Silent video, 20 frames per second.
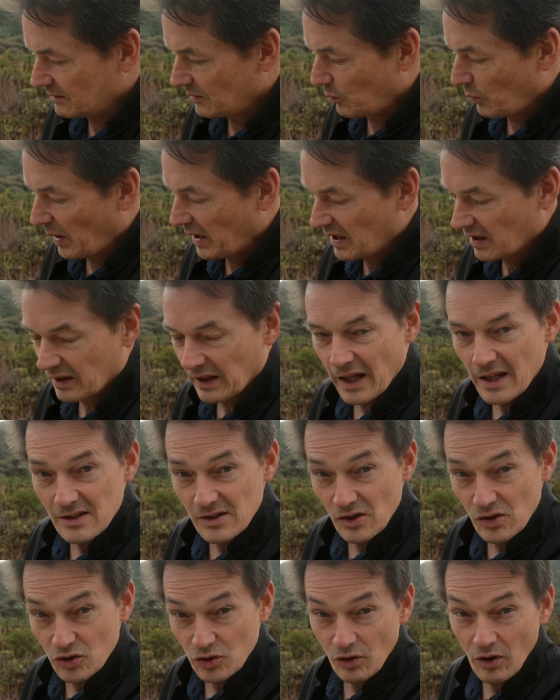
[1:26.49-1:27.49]
way the
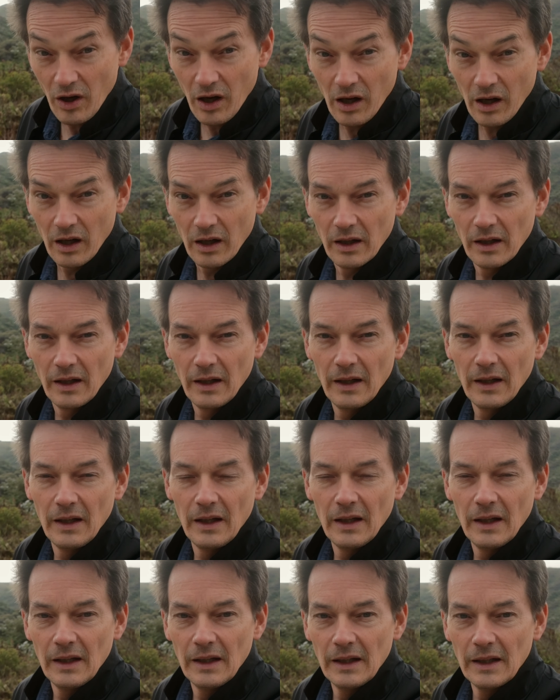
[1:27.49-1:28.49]
lenses draw,
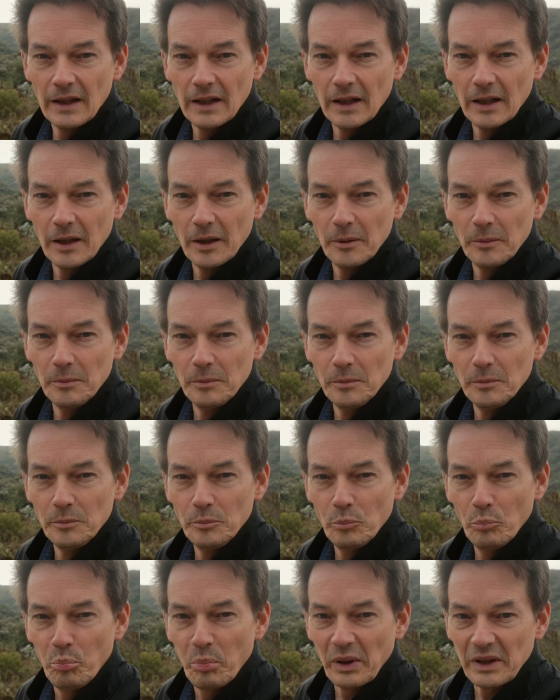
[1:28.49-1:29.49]

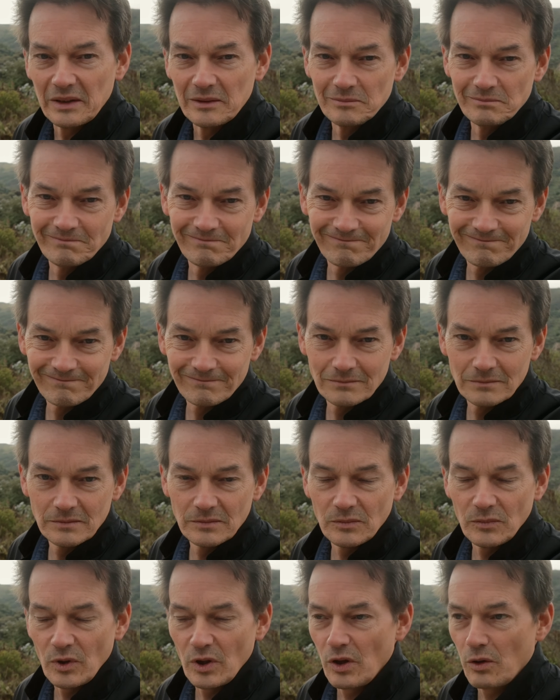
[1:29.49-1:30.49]
but
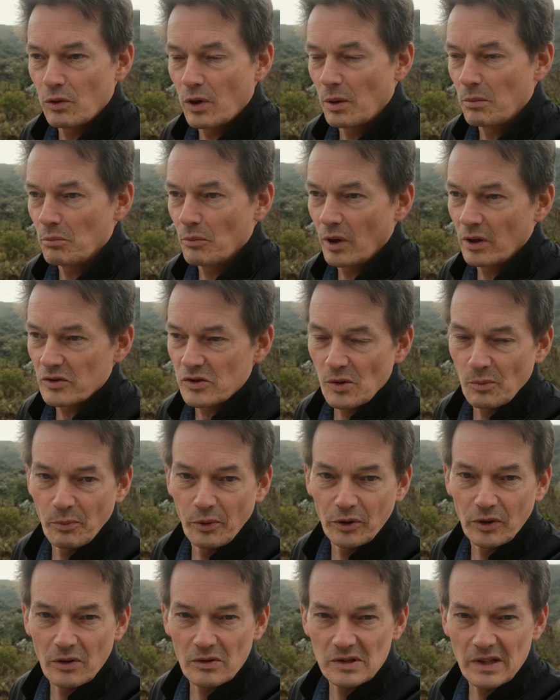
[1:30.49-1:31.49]
you can also
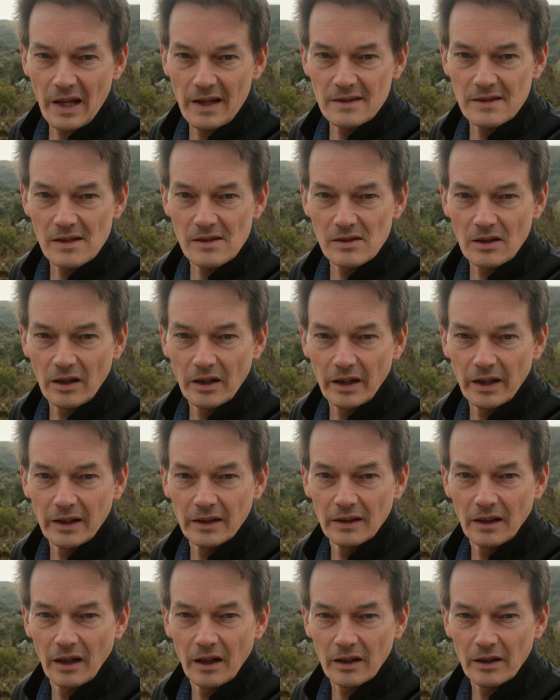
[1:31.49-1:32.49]
put those lenses on
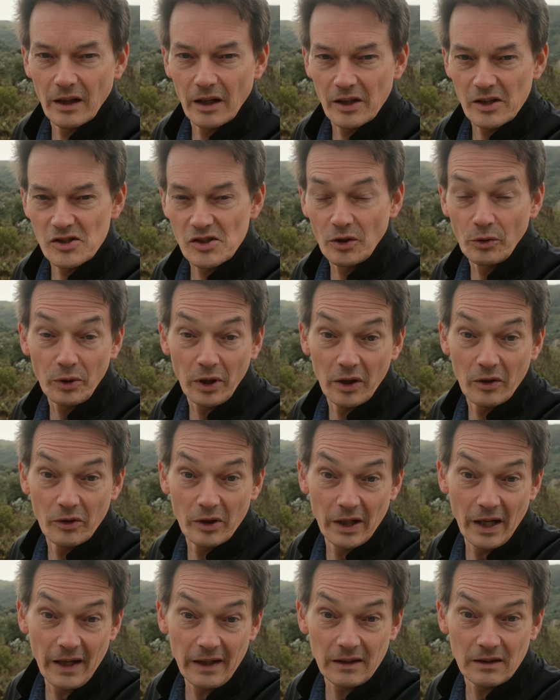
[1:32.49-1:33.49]
a Sony
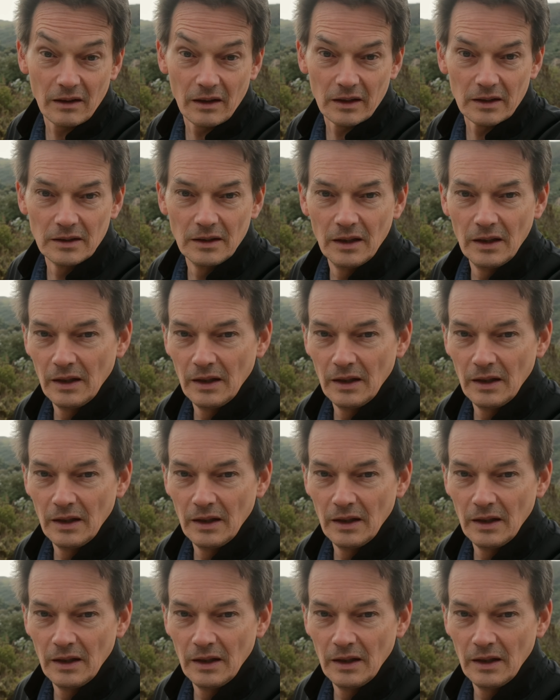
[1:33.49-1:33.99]
or a Nikon.